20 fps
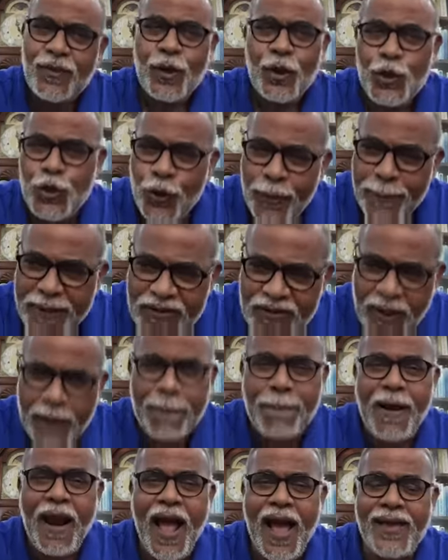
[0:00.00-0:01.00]
you'll be
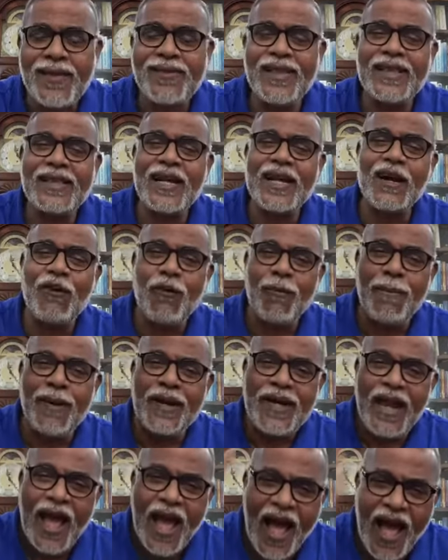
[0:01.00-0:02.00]
surprised that the
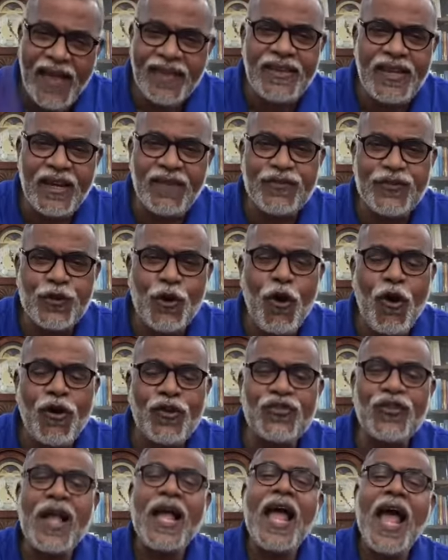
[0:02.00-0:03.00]
government has enough stocks